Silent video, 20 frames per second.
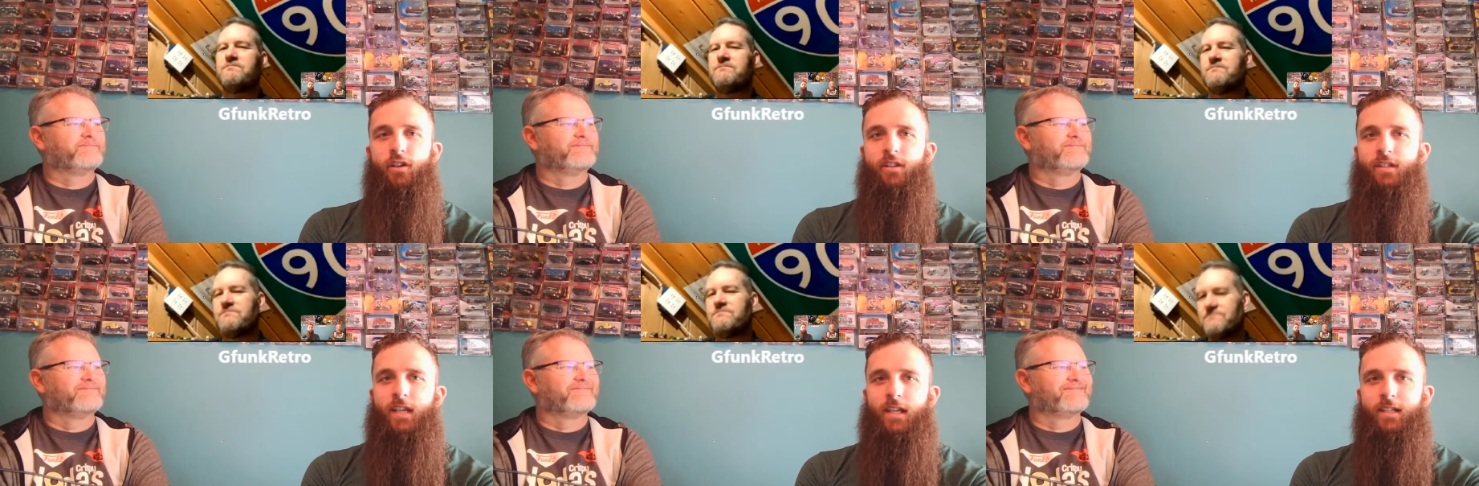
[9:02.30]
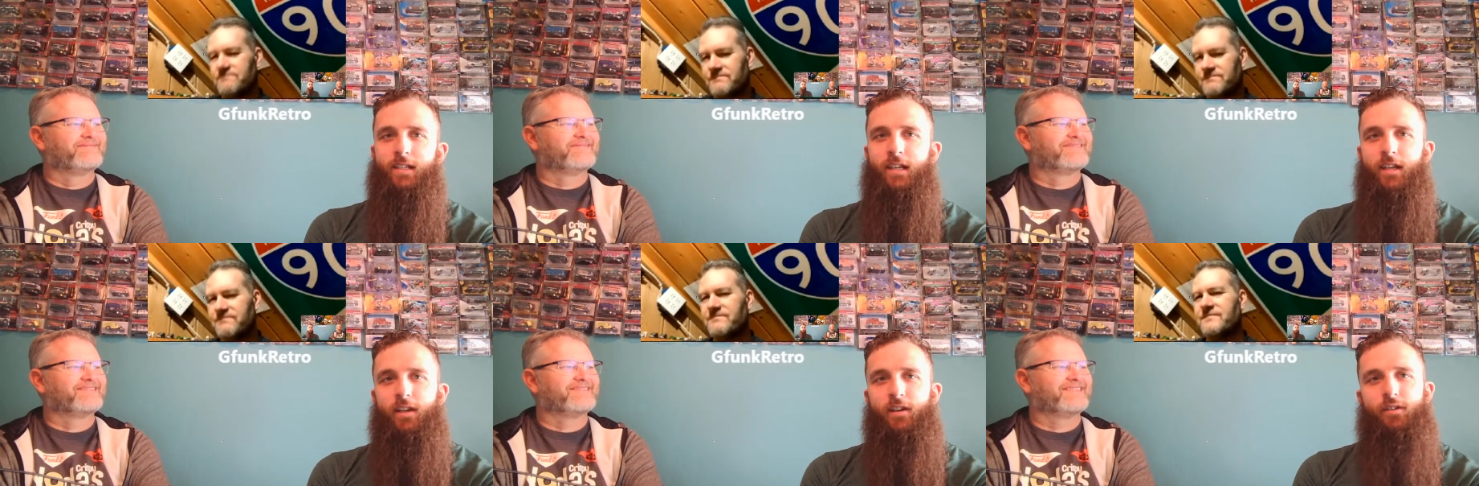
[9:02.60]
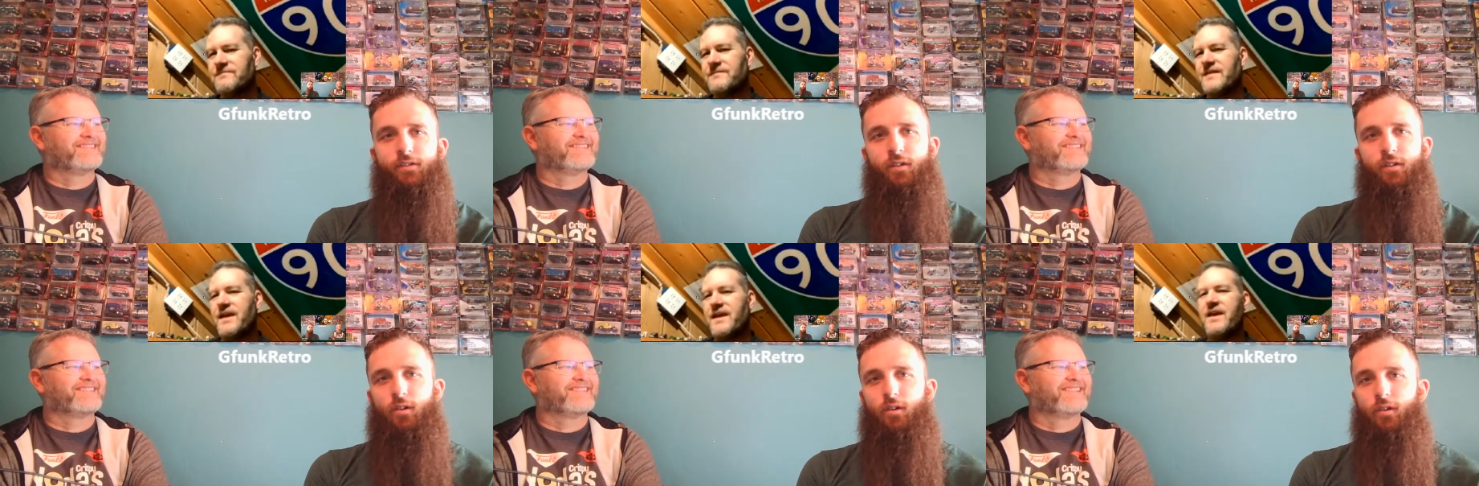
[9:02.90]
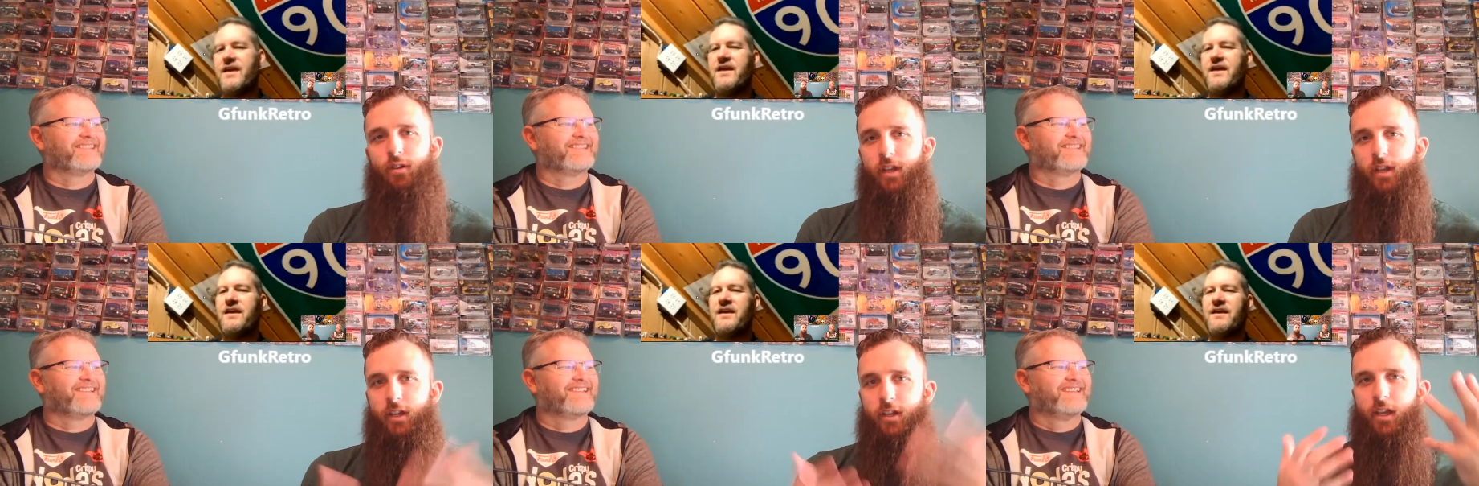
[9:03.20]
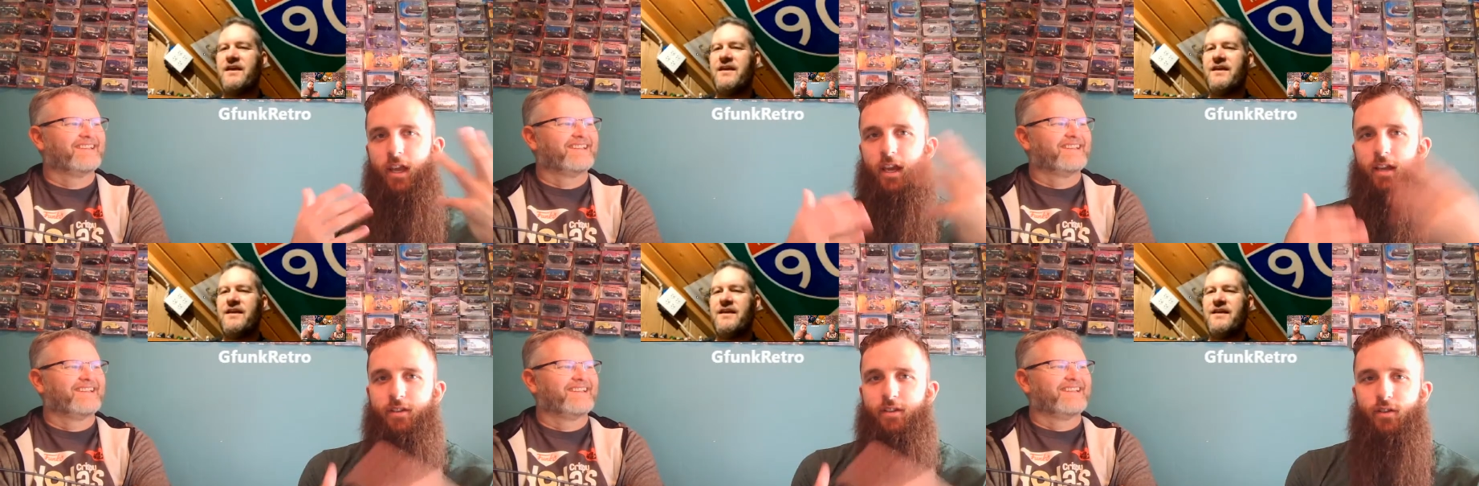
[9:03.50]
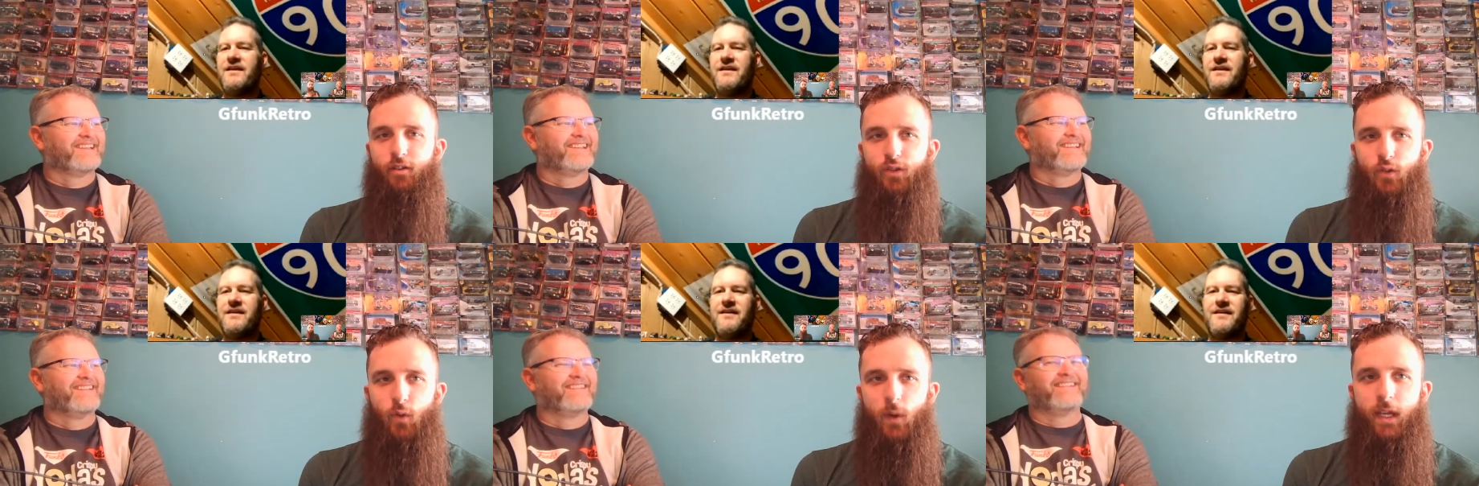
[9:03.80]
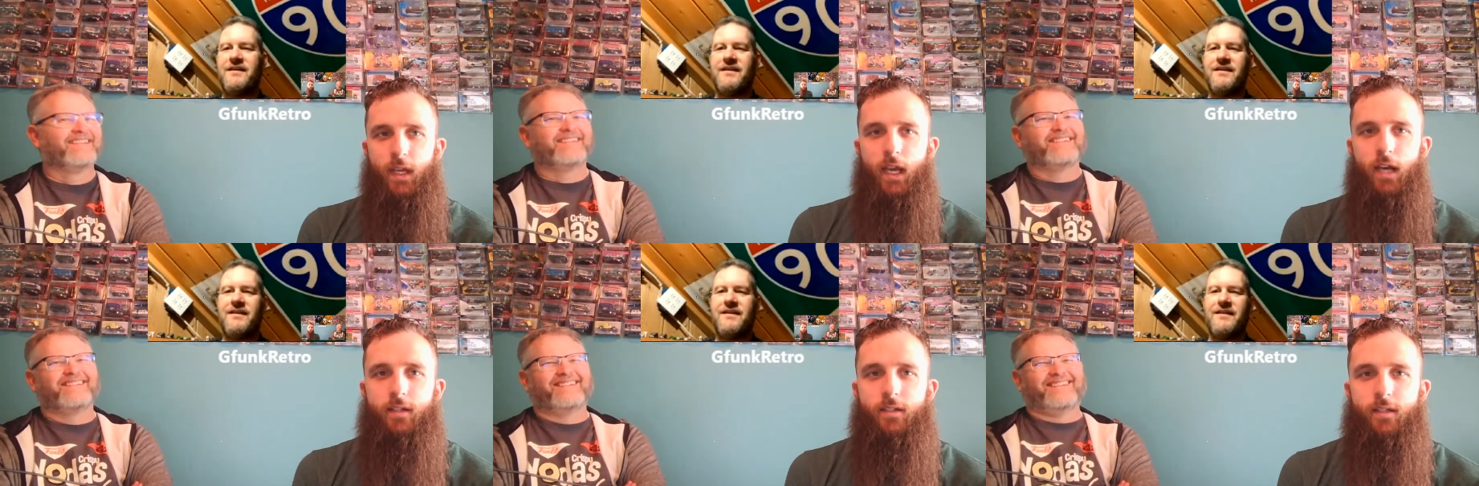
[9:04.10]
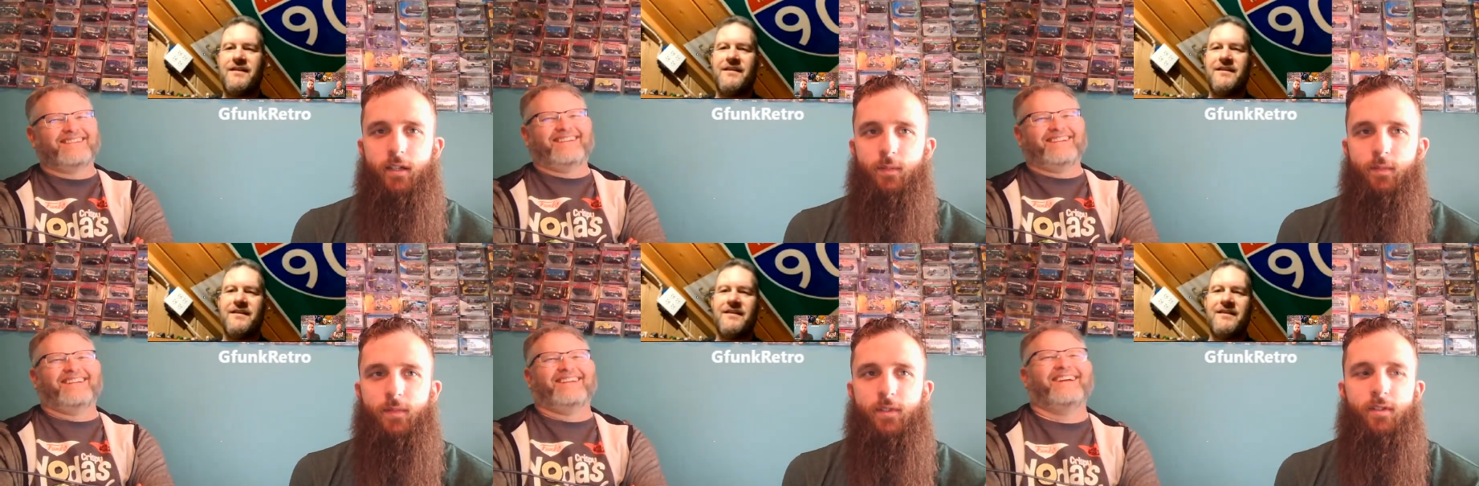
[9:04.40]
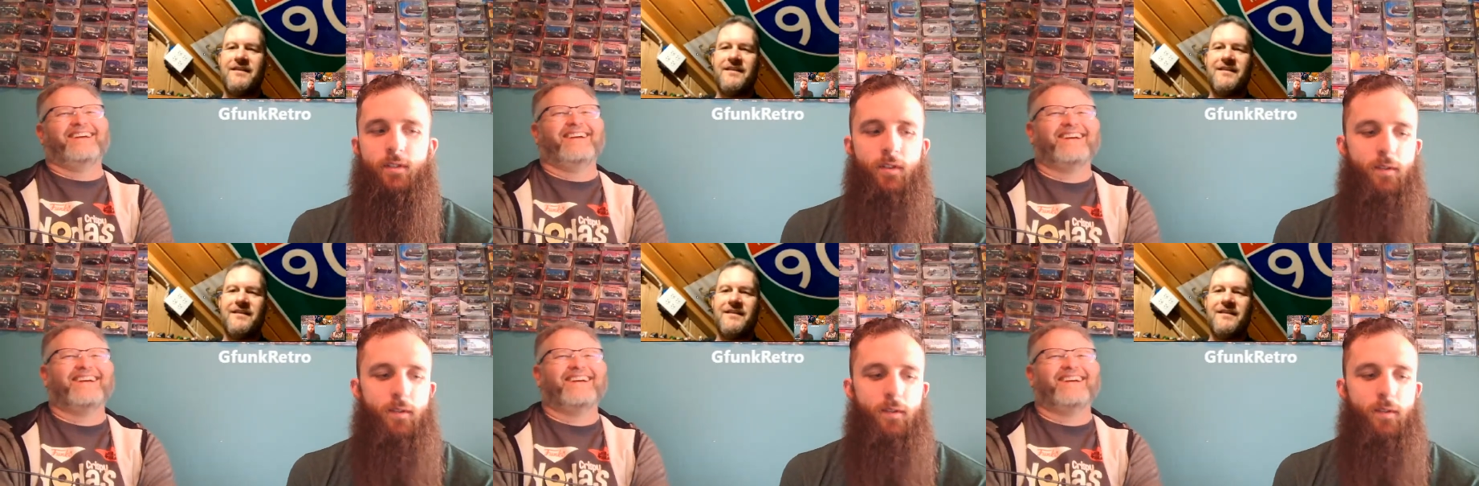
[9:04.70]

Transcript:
Speaker 1: 60 years old, yeah. you get two sweet customs. So.